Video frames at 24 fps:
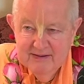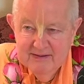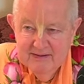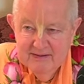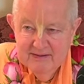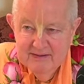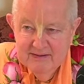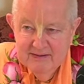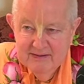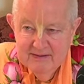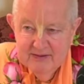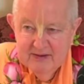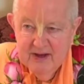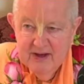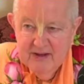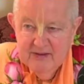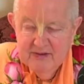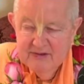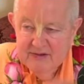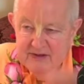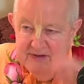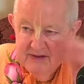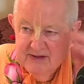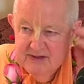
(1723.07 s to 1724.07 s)
knowledge and
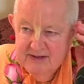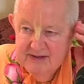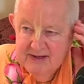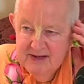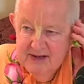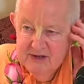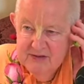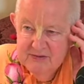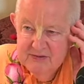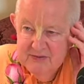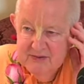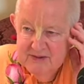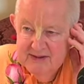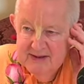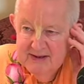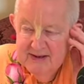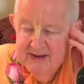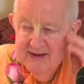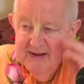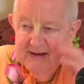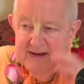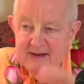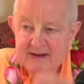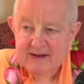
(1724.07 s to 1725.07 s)
detachment
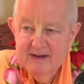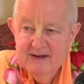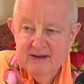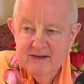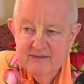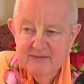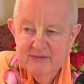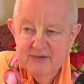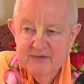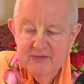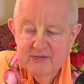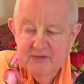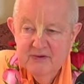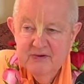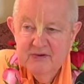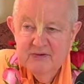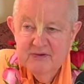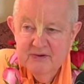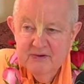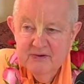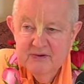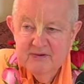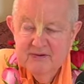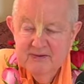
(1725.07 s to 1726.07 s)
comes a further
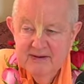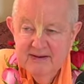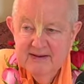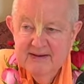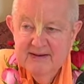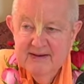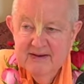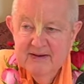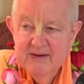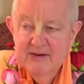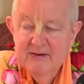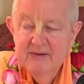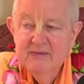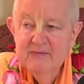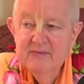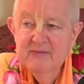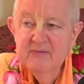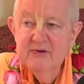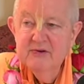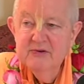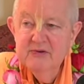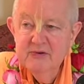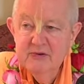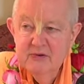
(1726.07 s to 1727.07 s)

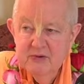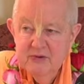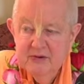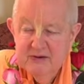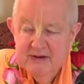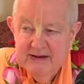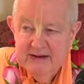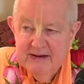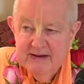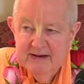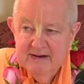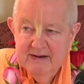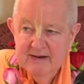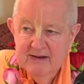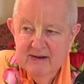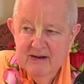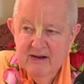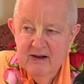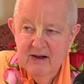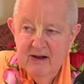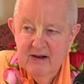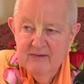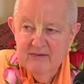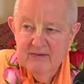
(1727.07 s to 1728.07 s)
maturing
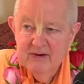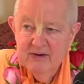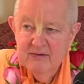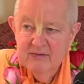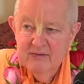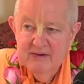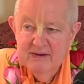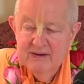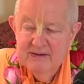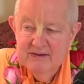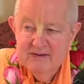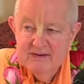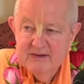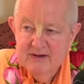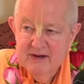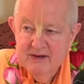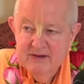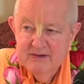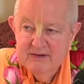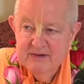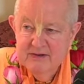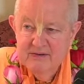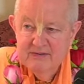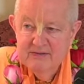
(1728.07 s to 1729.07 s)
of our realization
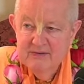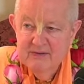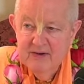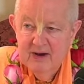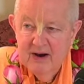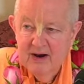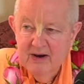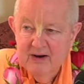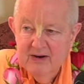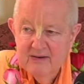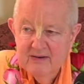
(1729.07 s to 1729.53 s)
of our